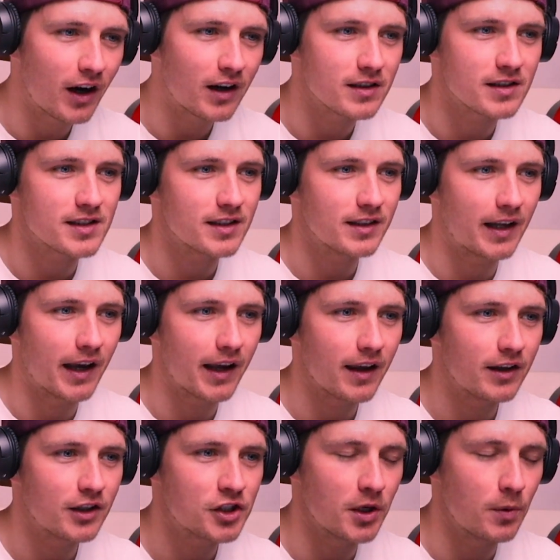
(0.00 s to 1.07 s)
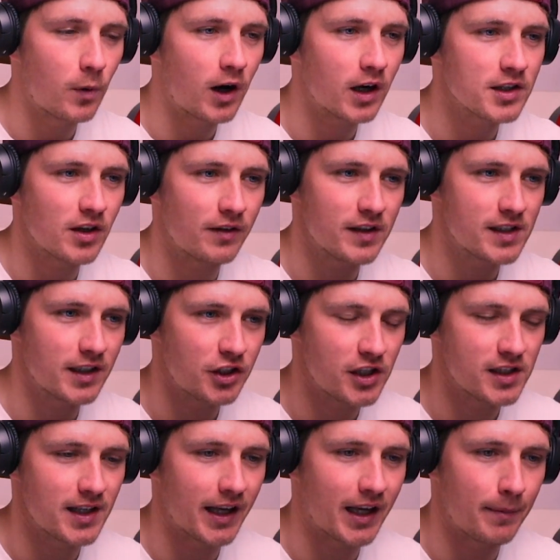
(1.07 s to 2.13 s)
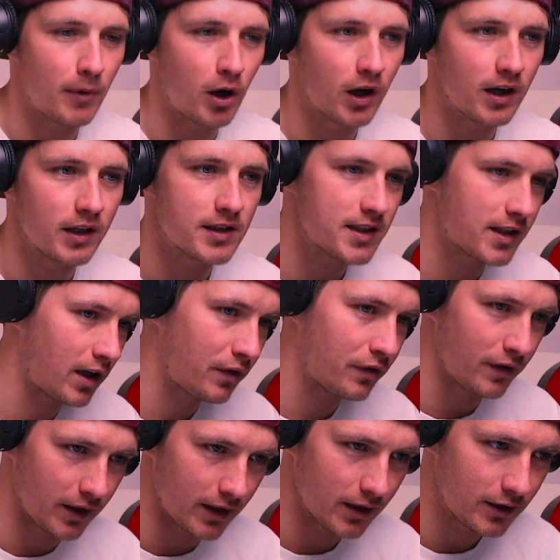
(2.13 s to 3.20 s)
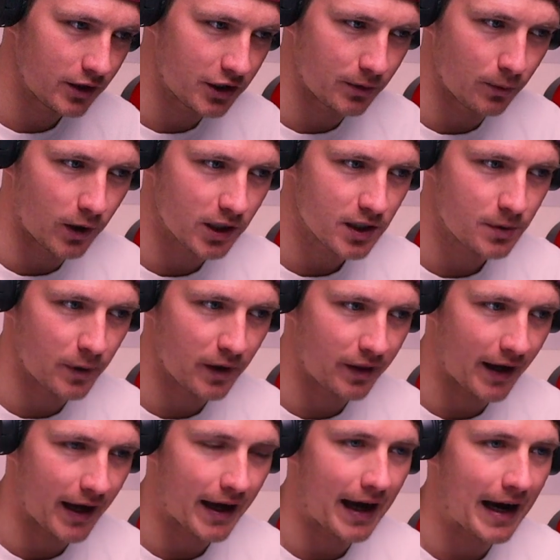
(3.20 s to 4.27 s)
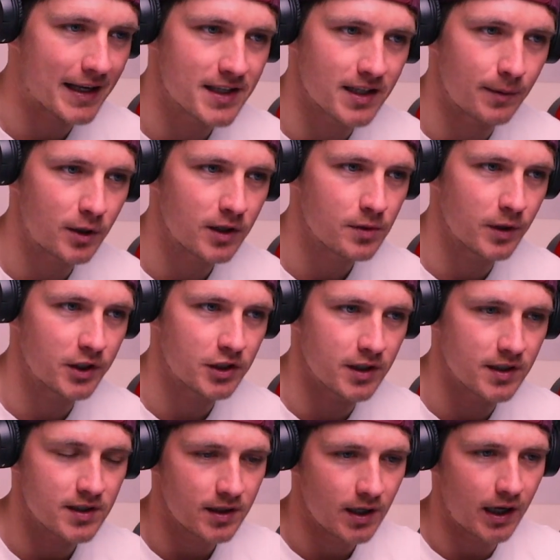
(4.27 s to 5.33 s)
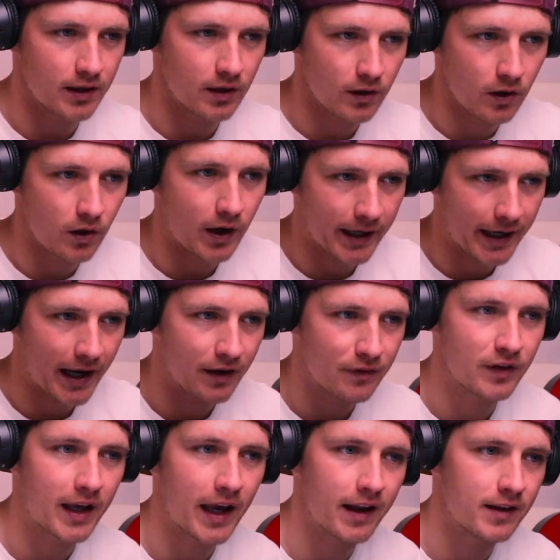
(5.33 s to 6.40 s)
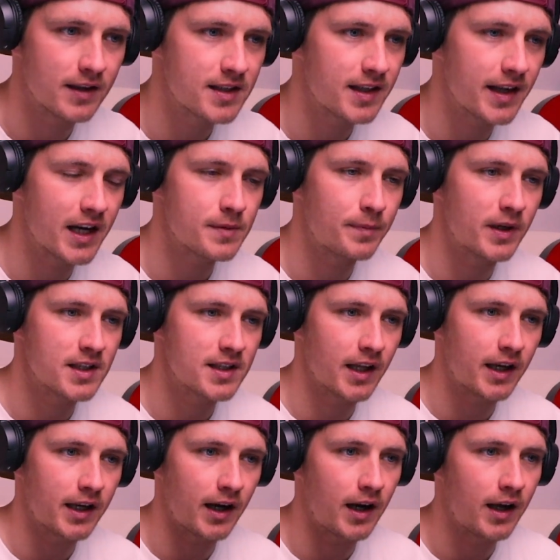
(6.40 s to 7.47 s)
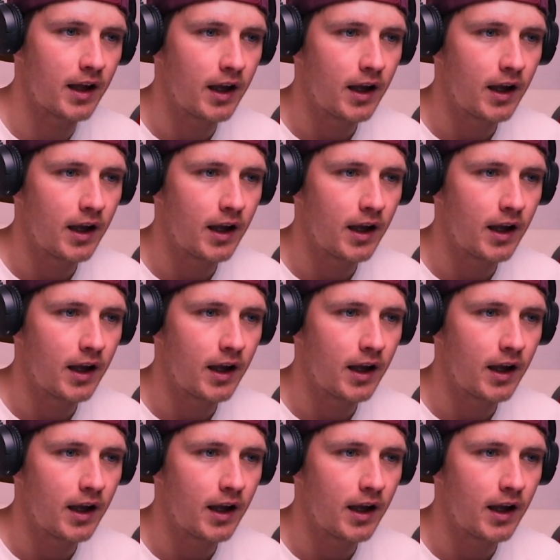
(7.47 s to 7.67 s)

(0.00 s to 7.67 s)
hers. Like, she works, obviously, she's like a model and stuff, and she works with Ann Summers, which is, I don't know, again, if you get it in the States, but it's like a